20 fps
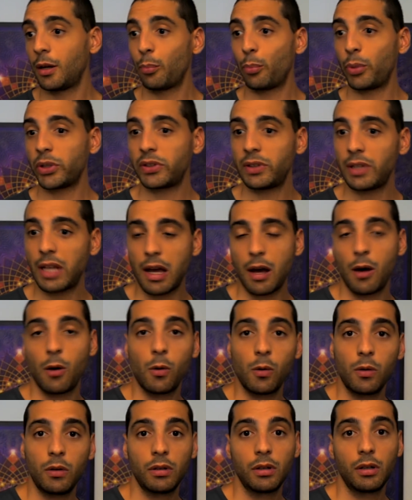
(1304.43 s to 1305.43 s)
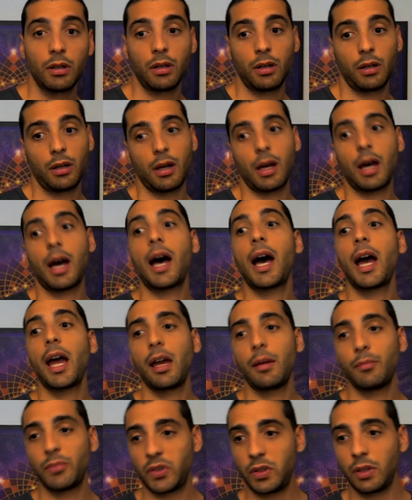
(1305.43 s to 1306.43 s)
But now I
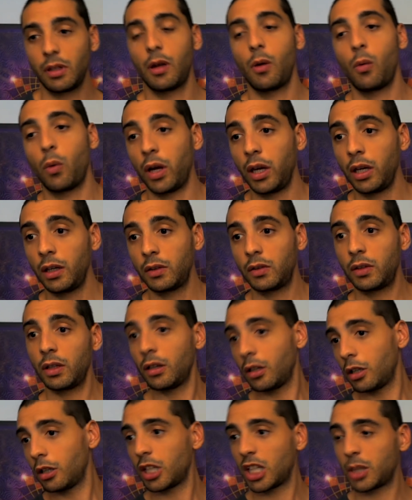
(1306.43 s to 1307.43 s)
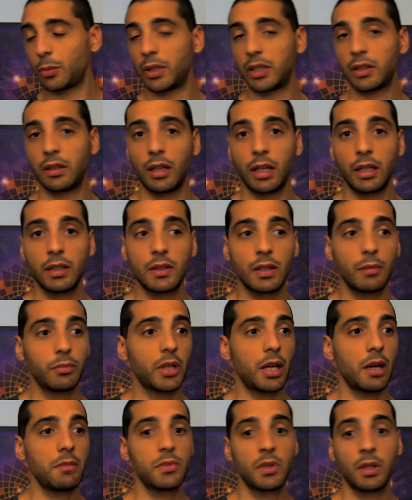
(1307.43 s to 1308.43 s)
am still awake till a little bit late
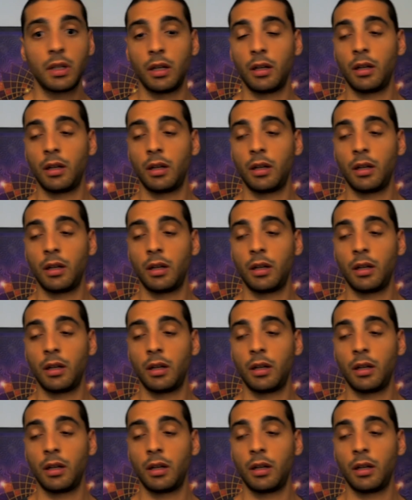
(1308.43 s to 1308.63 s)
sometimes,